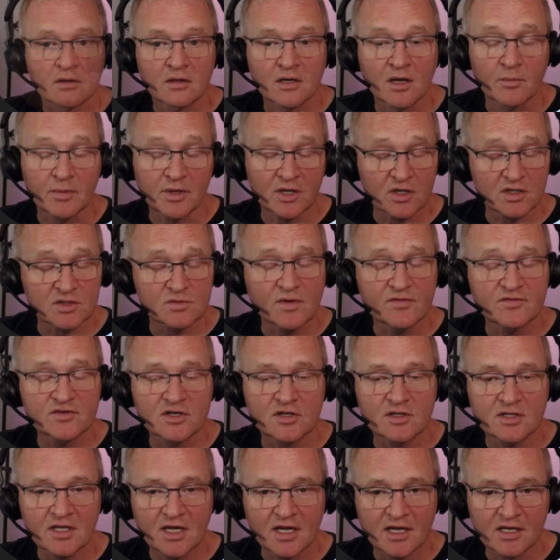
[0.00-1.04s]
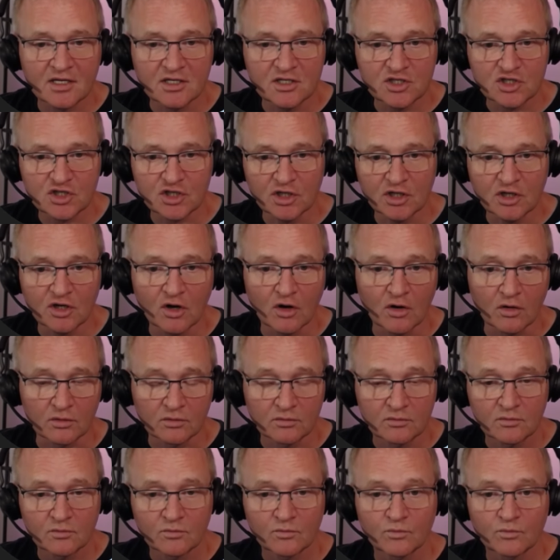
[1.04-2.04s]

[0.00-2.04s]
Now because we've turned the air conditioning on,